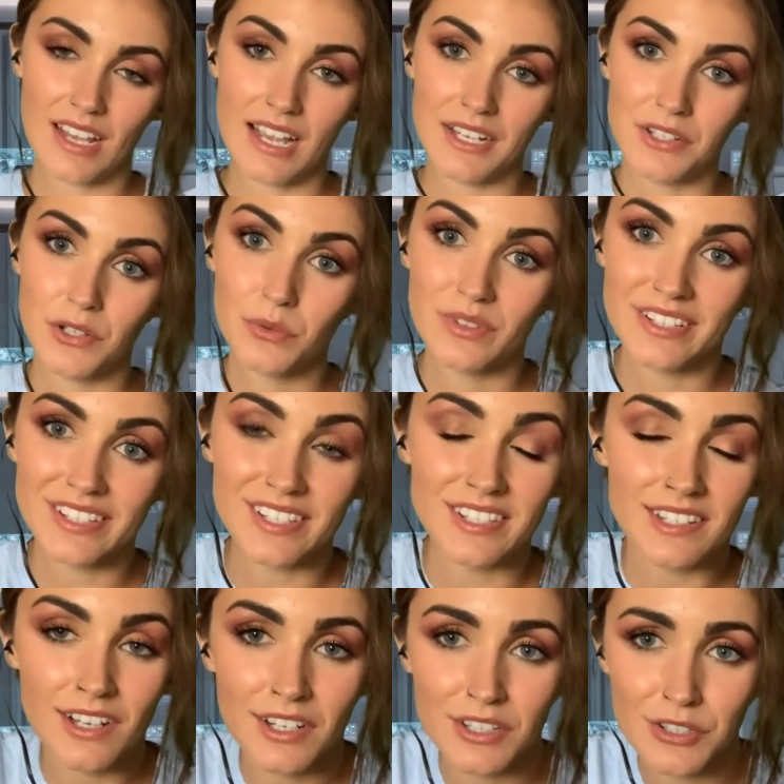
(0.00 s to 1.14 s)
I know this is
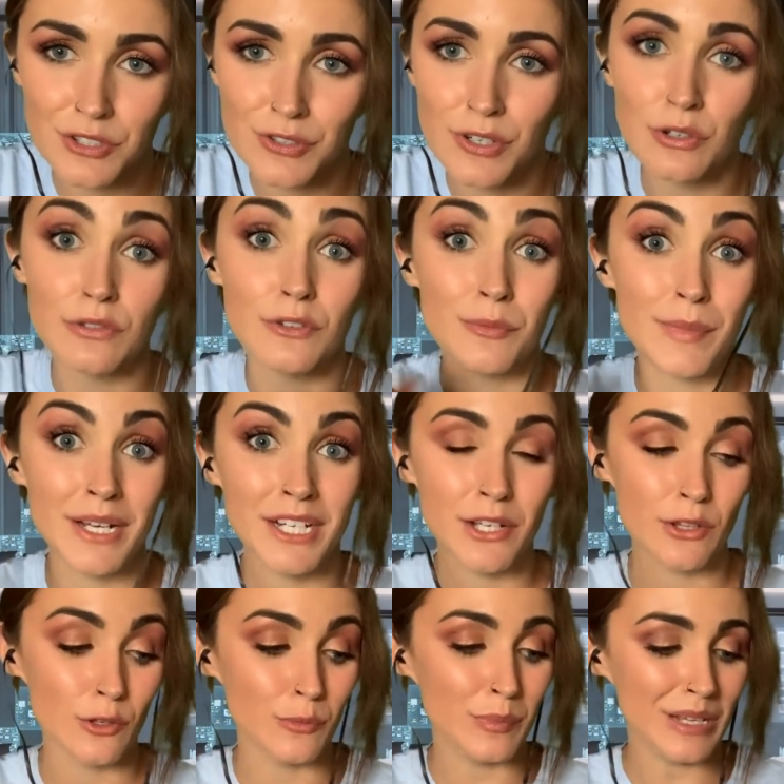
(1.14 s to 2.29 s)
not a struggle for many
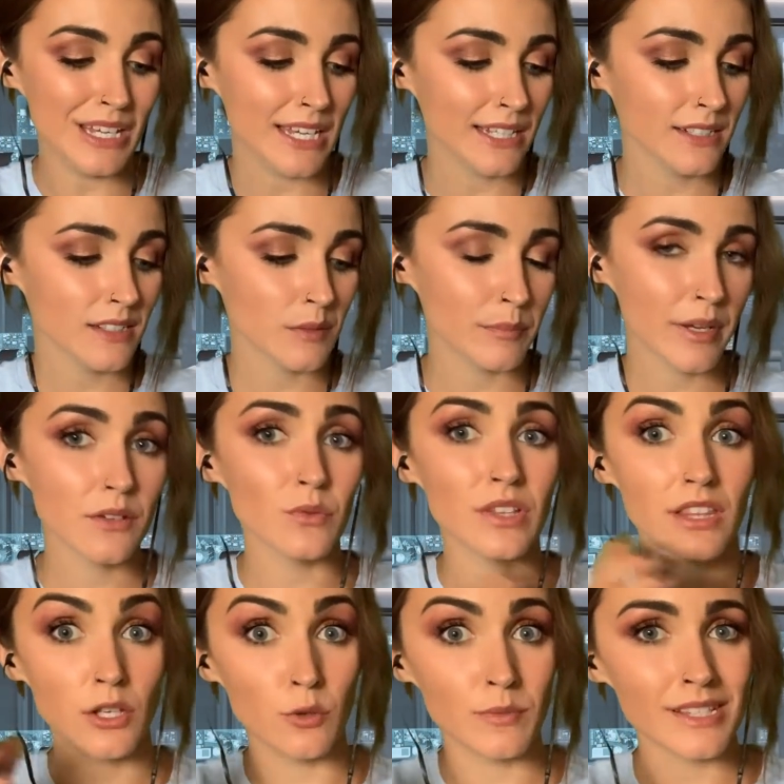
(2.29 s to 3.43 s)
other beings, but with
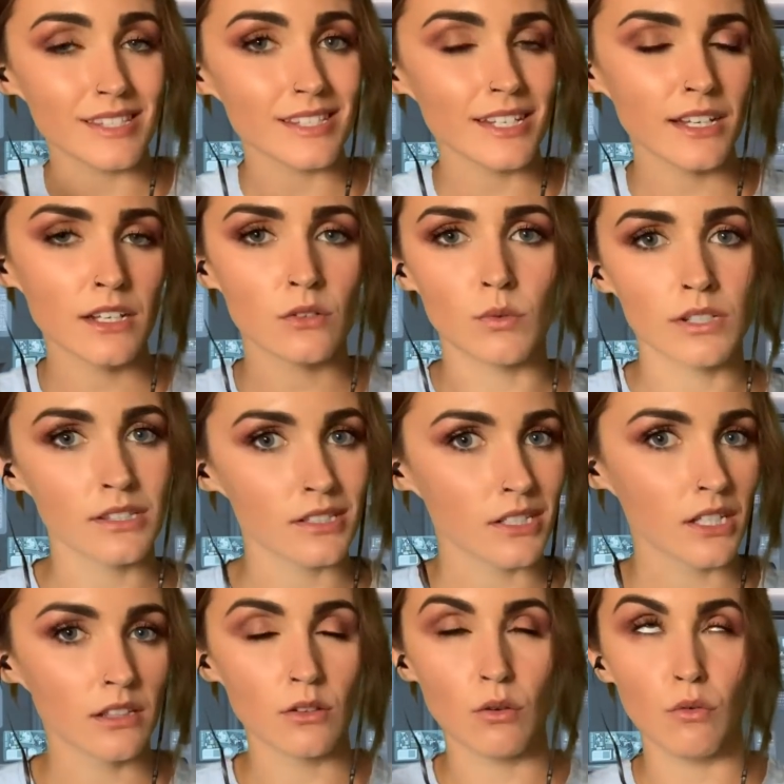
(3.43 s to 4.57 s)
human skin, once
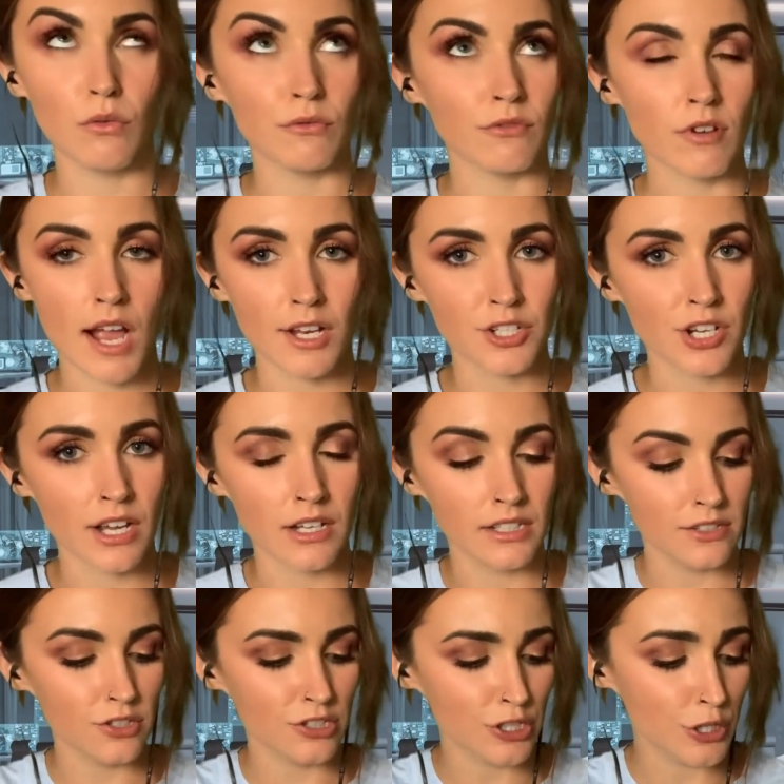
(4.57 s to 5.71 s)
again, the whole fragile
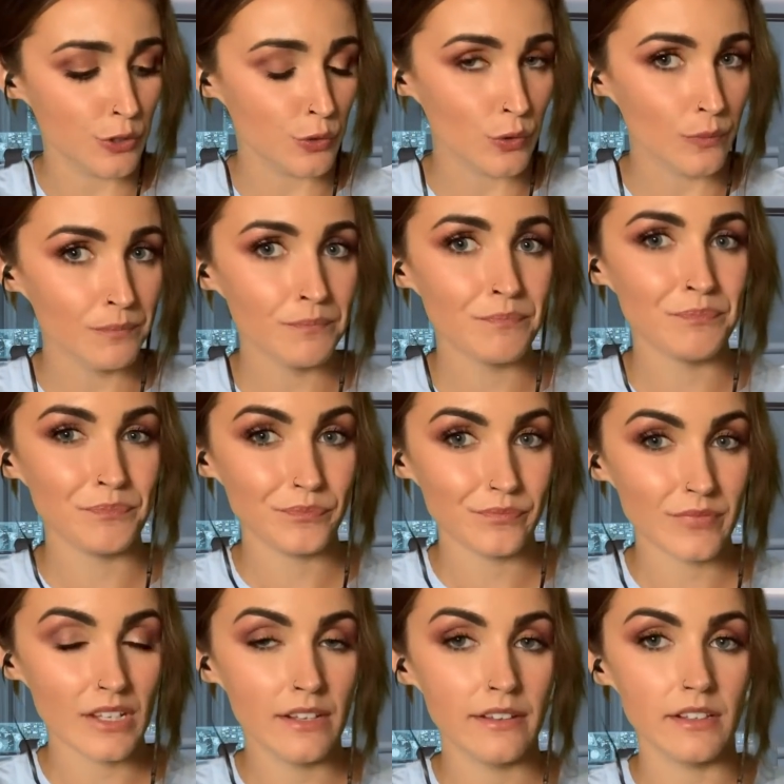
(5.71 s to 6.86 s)
issue,
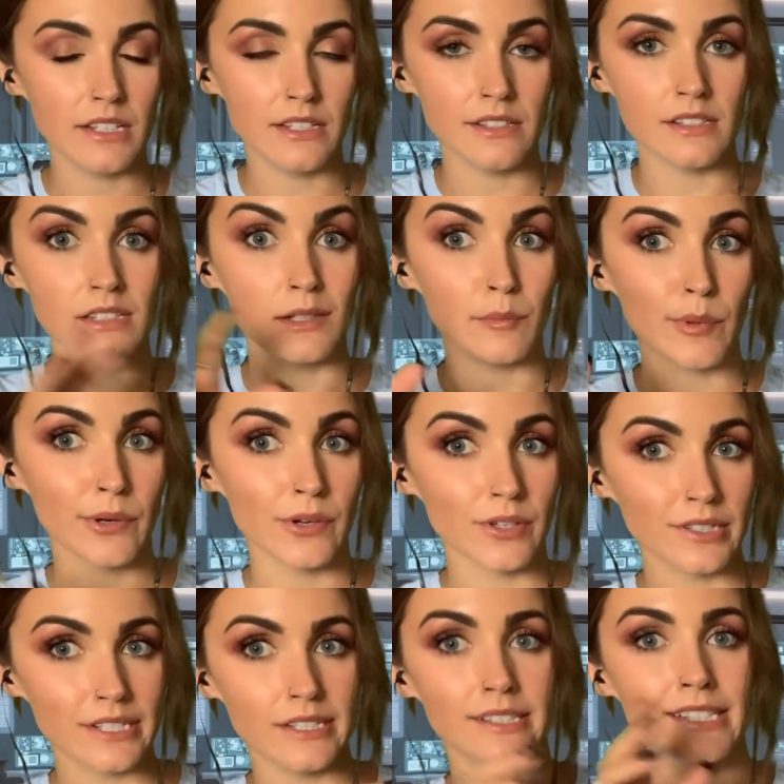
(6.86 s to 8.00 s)
easily
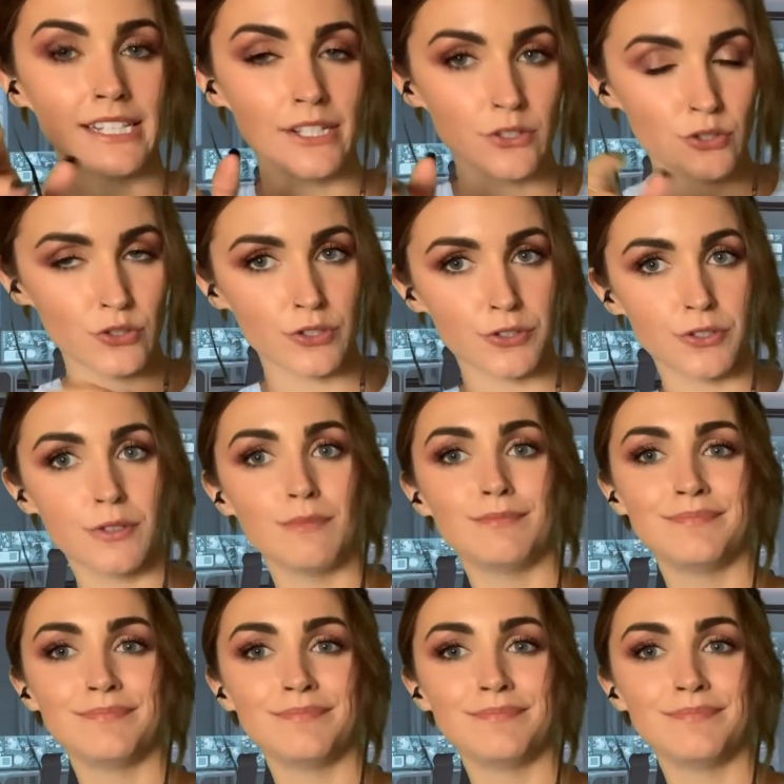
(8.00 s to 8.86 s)
burned, easily injured,